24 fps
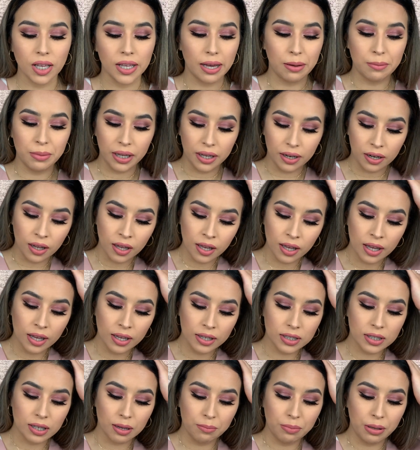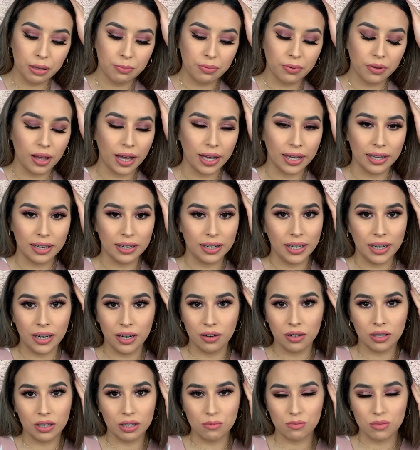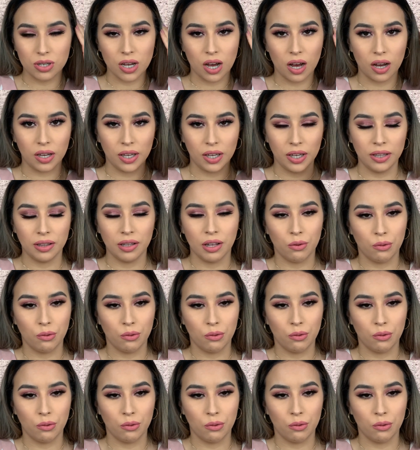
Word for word: I mean, some people I can hear them talking.